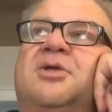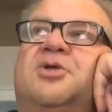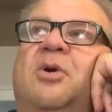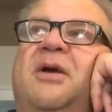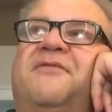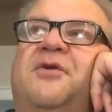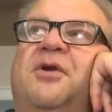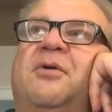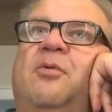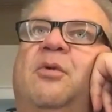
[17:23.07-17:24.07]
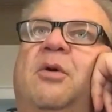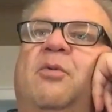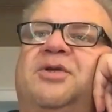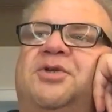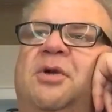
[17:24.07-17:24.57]
so
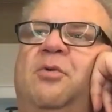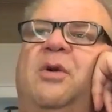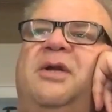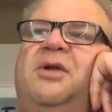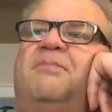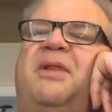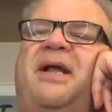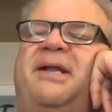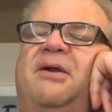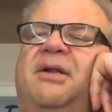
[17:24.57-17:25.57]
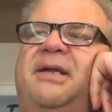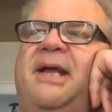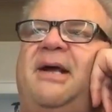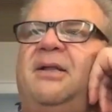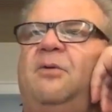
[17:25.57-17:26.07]
what are you planning on
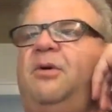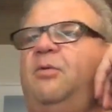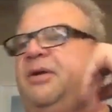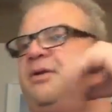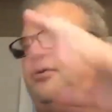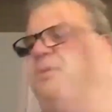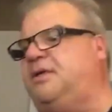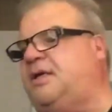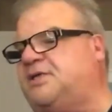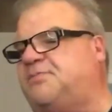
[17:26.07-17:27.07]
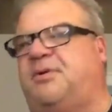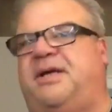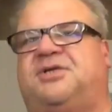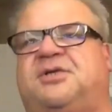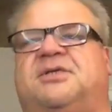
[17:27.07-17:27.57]
now? Like, what are your
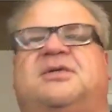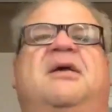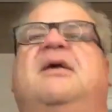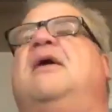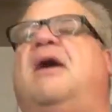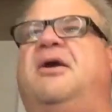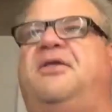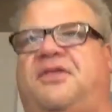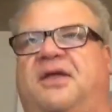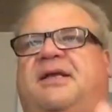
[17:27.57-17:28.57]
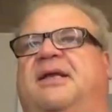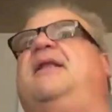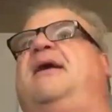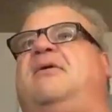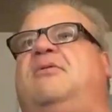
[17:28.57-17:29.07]
aspirations? Are you thinking
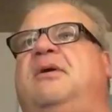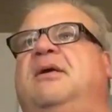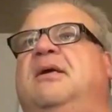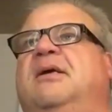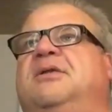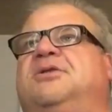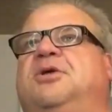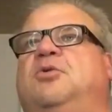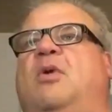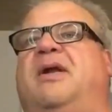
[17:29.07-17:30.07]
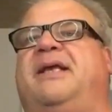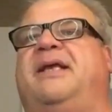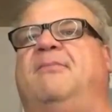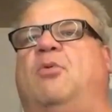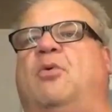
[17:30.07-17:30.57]
now, do you want to
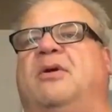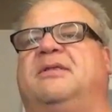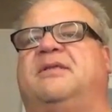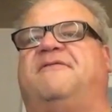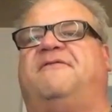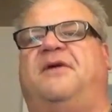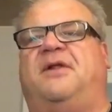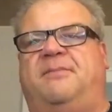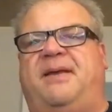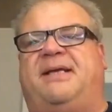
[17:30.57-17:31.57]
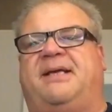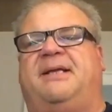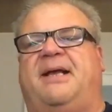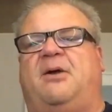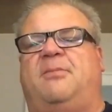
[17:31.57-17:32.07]
get more into
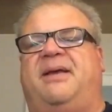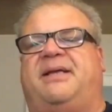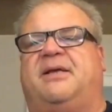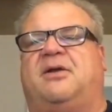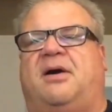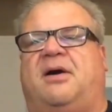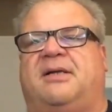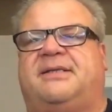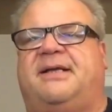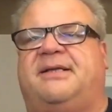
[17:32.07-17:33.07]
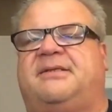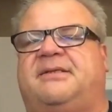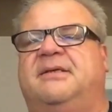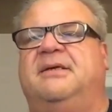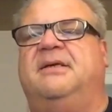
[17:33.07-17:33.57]
filmmaking now, making content?
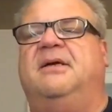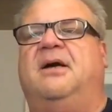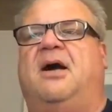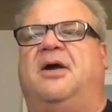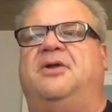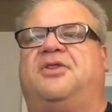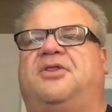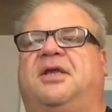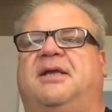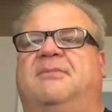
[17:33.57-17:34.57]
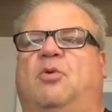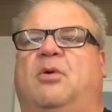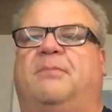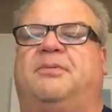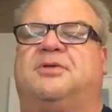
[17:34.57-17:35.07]
Are you thinking
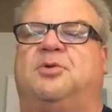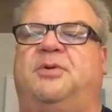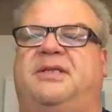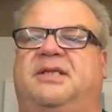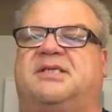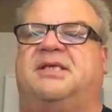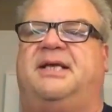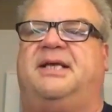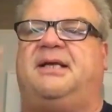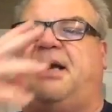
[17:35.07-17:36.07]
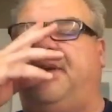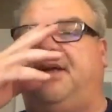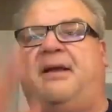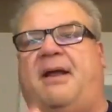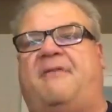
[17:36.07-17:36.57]
more pursuing the singing? I
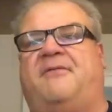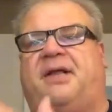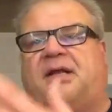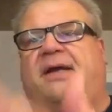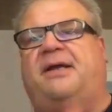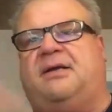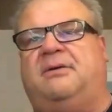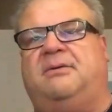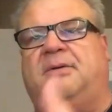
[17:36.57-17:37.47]
mean, everything kind of